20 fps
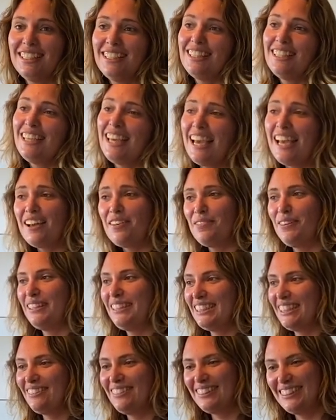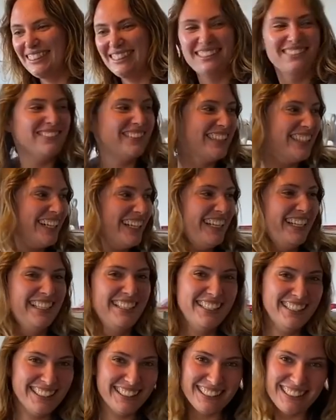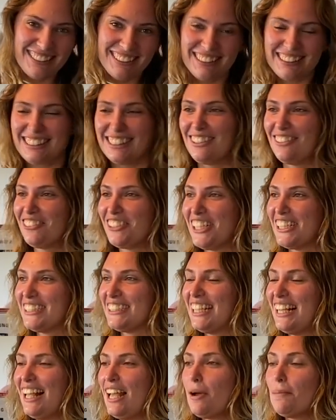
Yeah, but I wanted more. It was so fast.